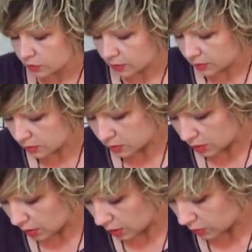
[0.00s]
rinse
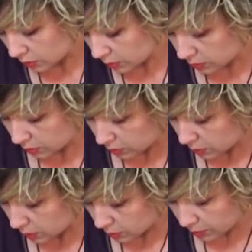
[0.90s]

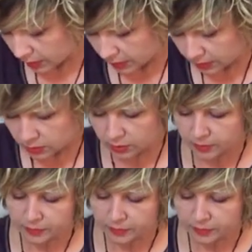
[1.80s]
your meat,